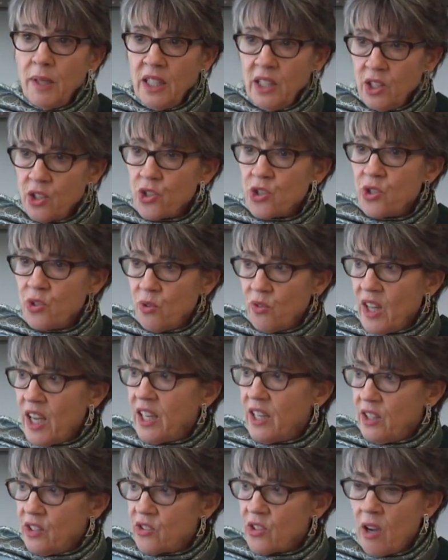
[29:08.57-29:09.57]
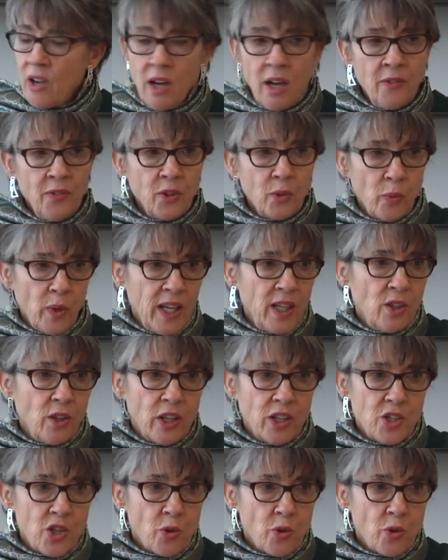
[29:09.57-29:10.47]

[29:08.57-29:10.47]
an issue that is on the radar